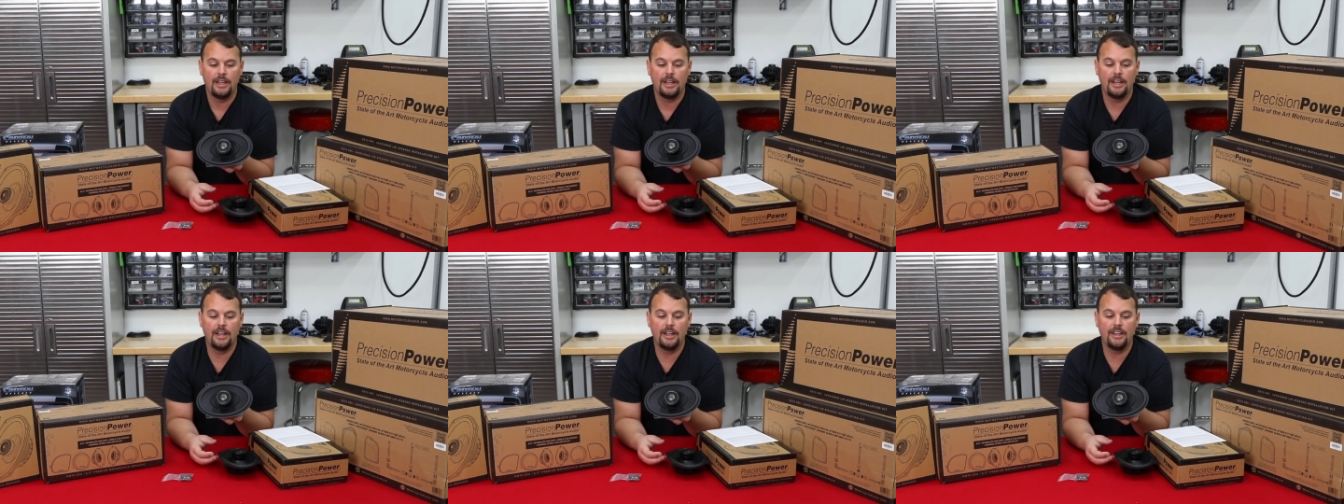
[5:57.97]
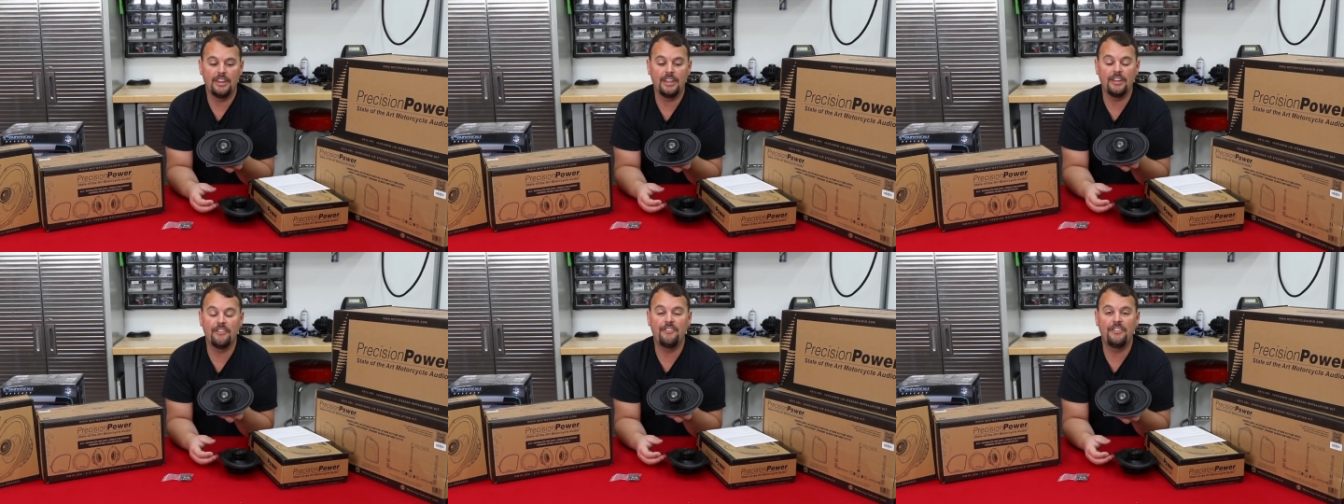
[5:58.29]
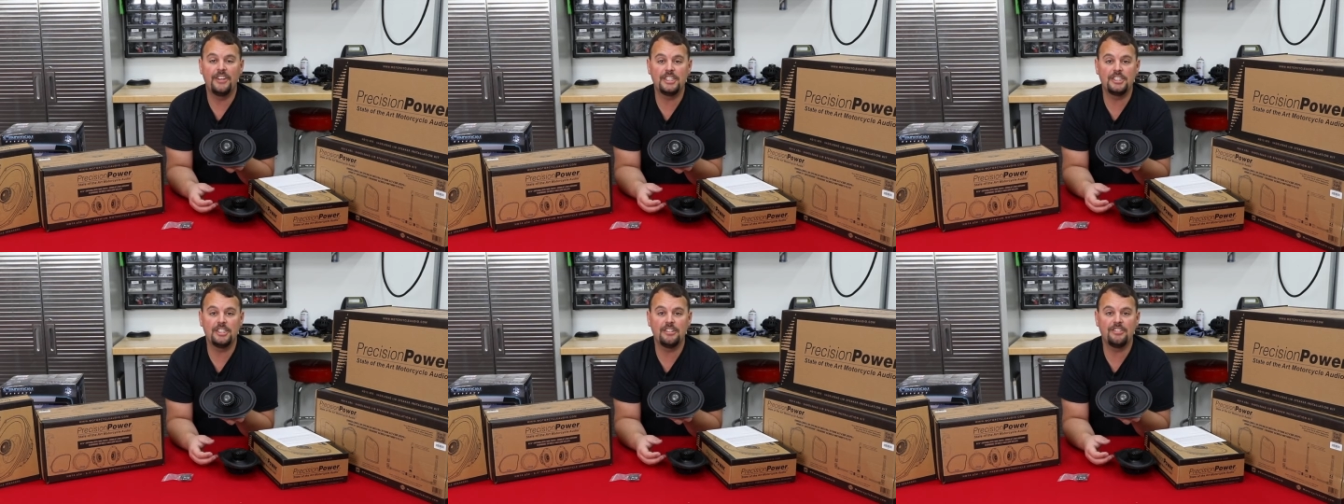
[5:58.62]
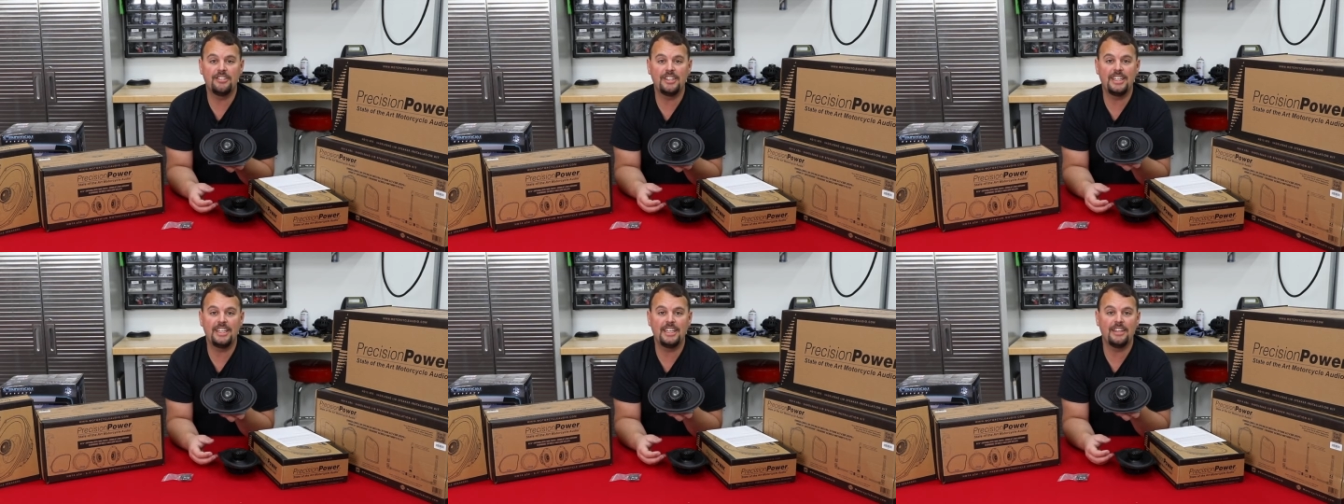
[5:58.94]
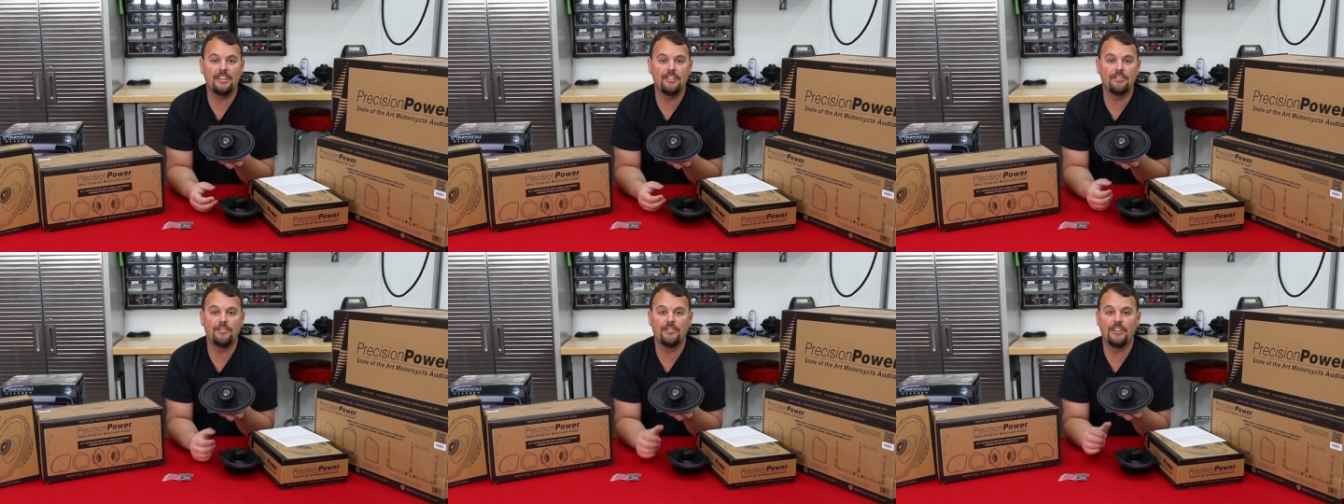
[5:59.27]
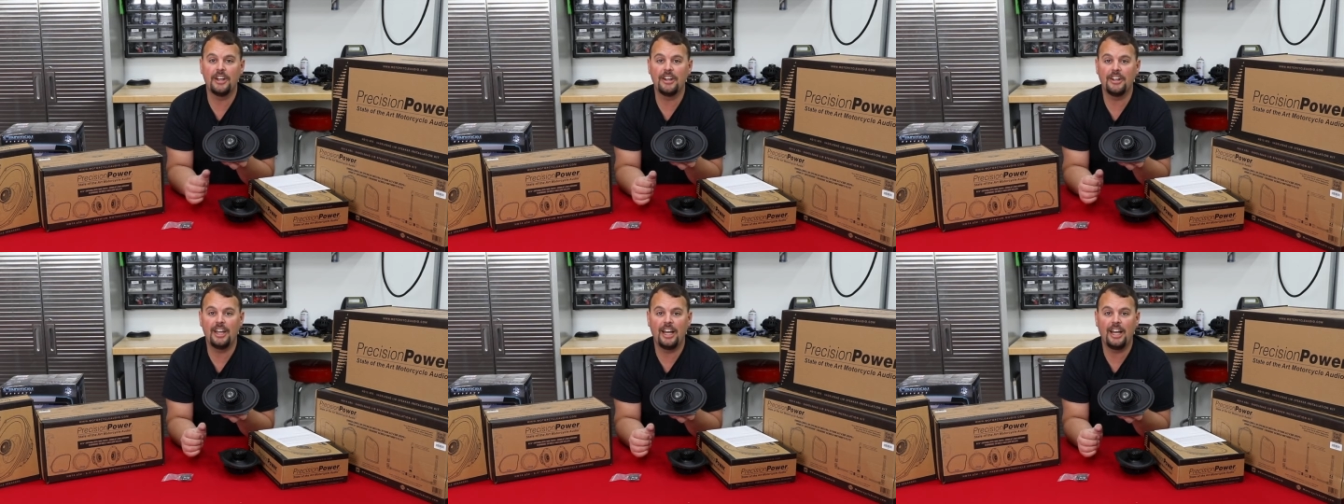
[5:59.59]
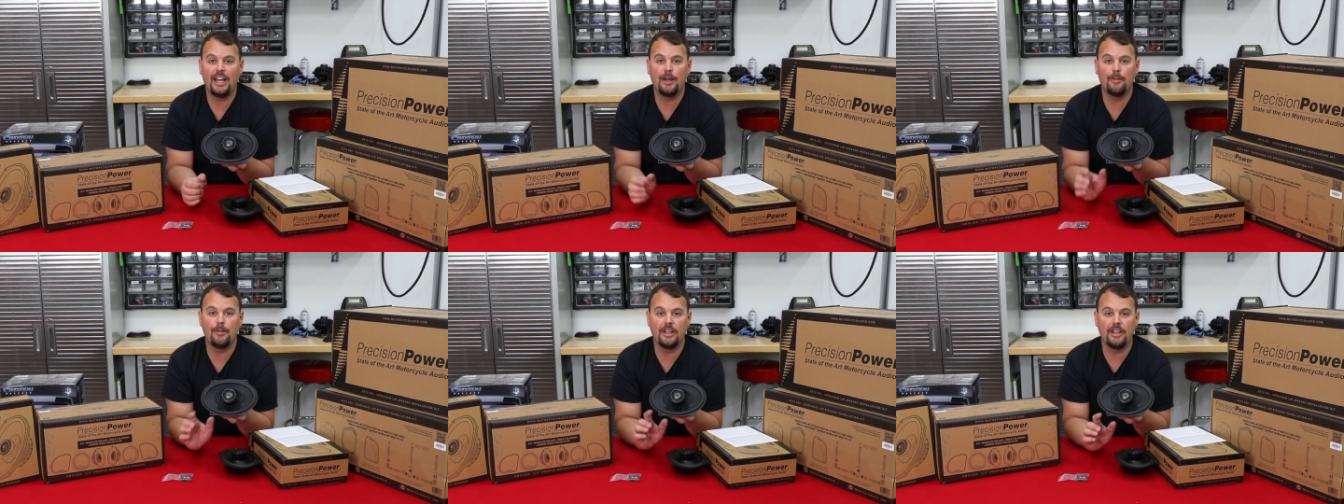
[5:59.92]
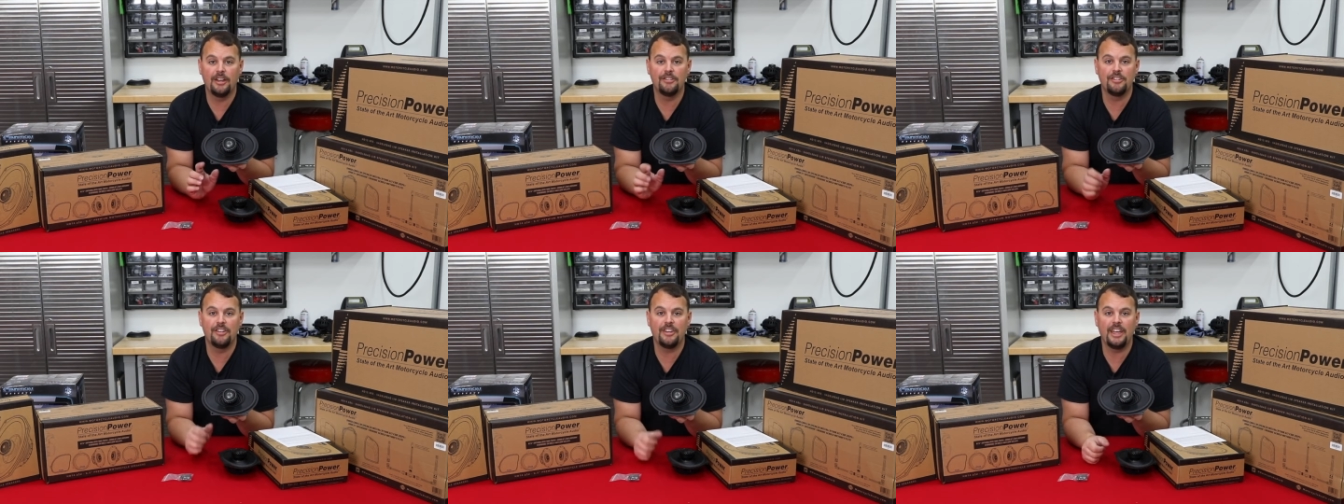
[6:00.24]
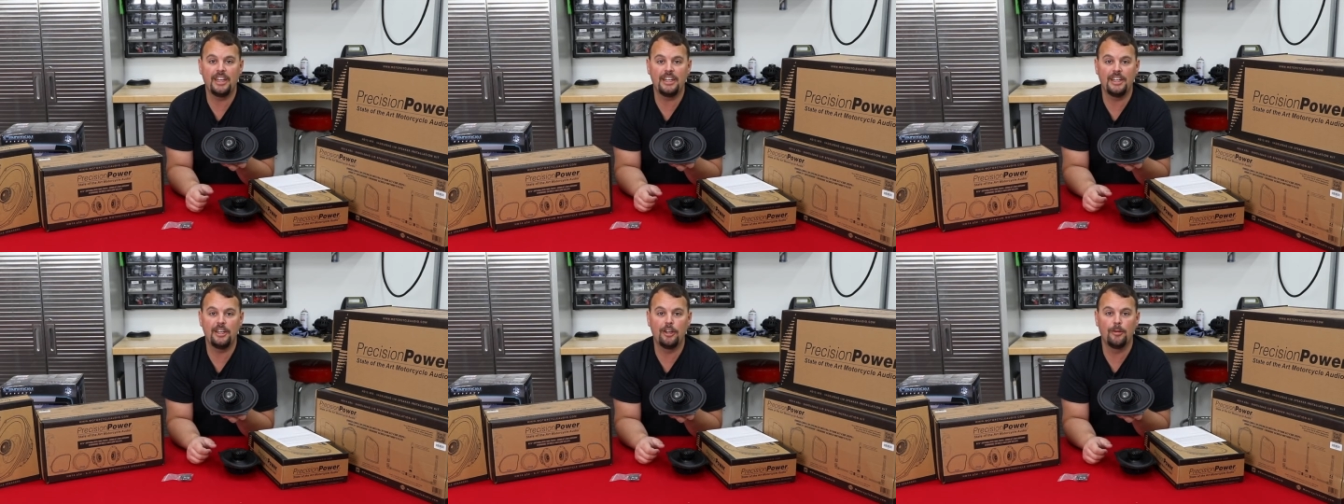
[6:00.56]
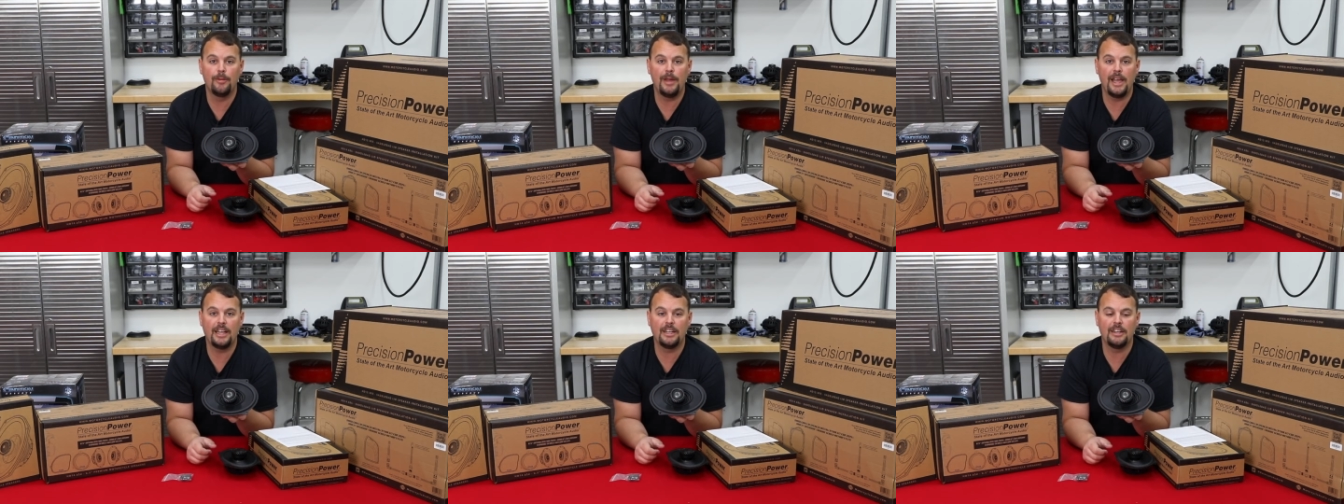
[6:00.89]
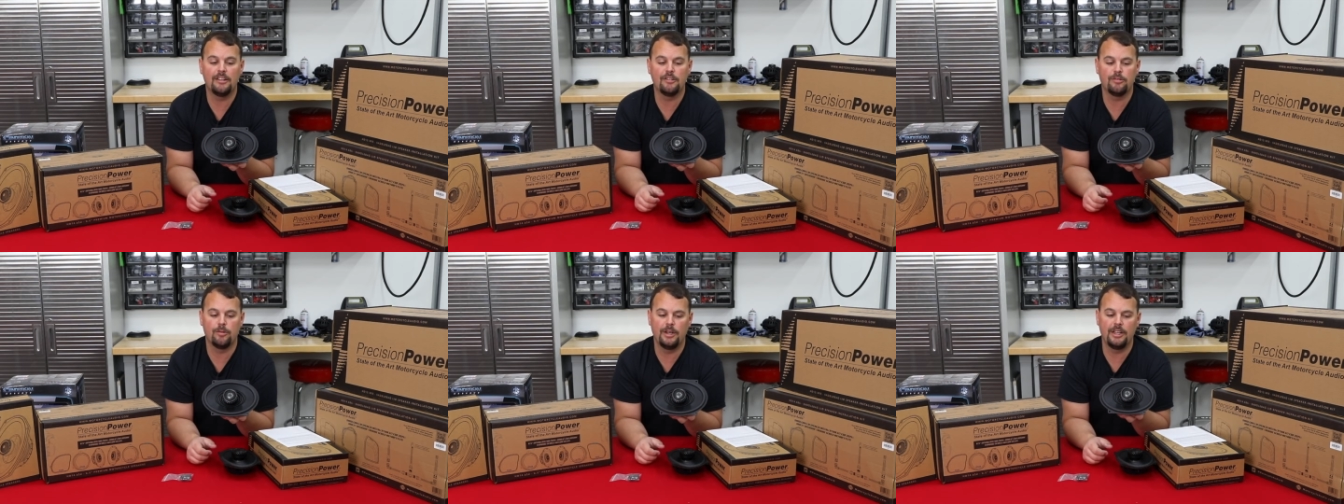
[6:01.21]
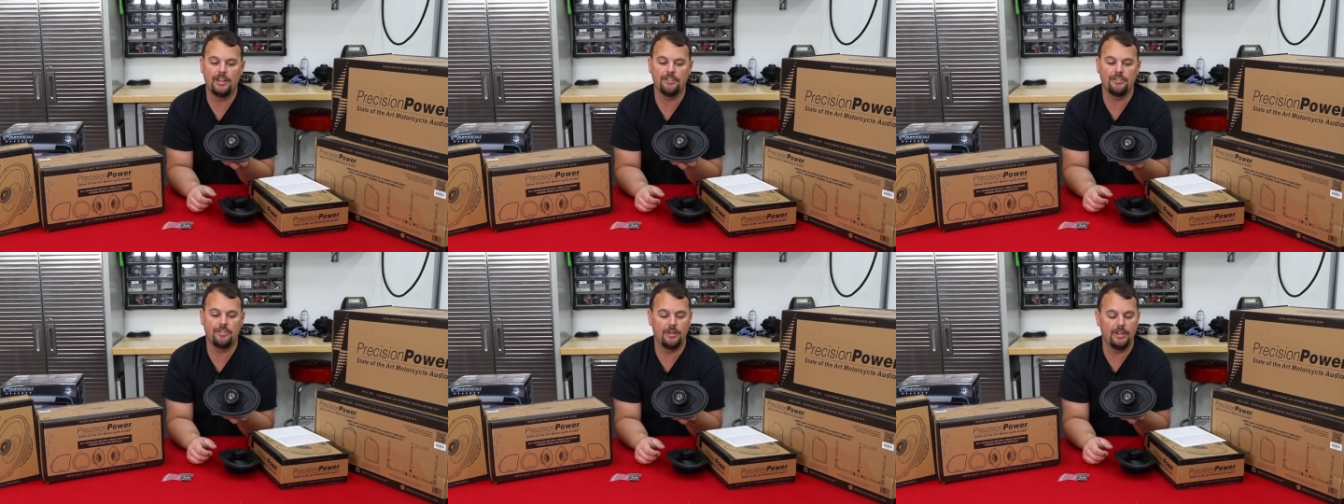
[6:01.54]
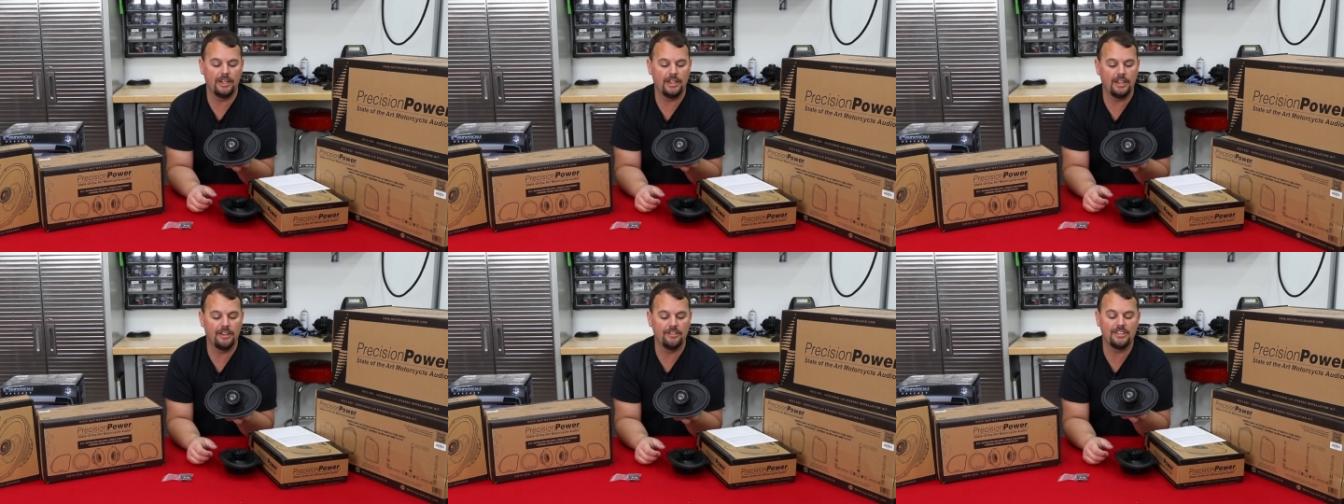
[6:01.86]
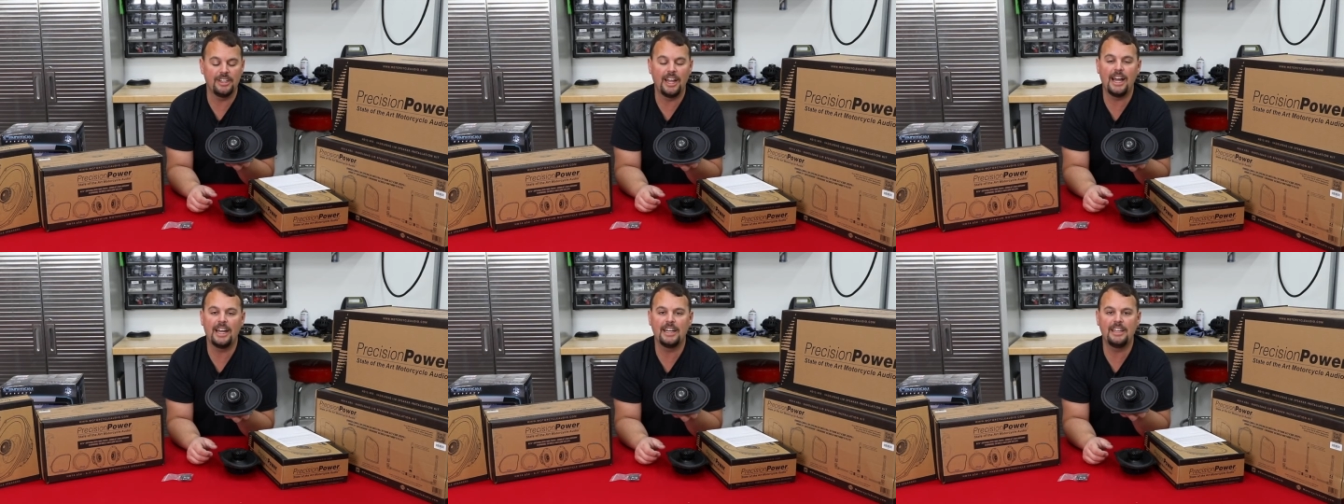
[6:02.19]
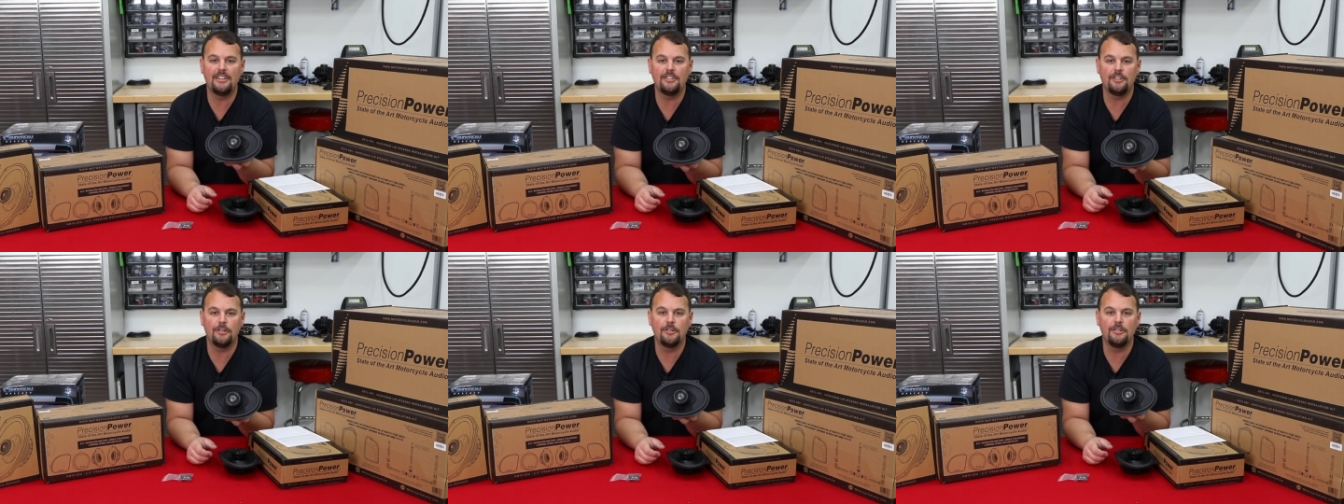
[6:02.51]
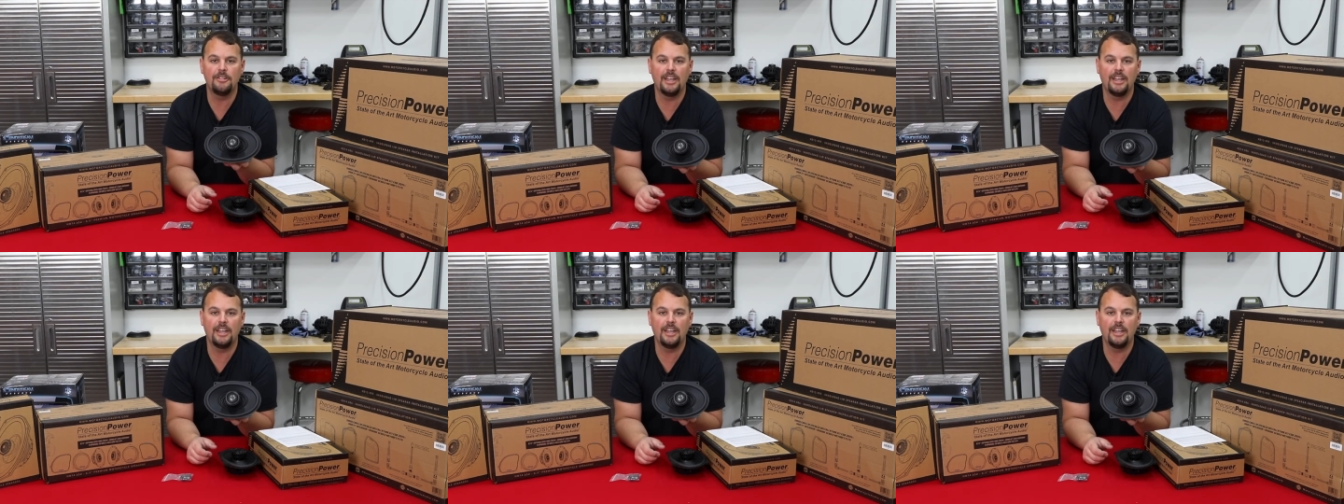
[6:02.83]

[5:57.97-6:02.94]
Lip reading: The efficiency is very high because of that neomagnet as well. So it does 92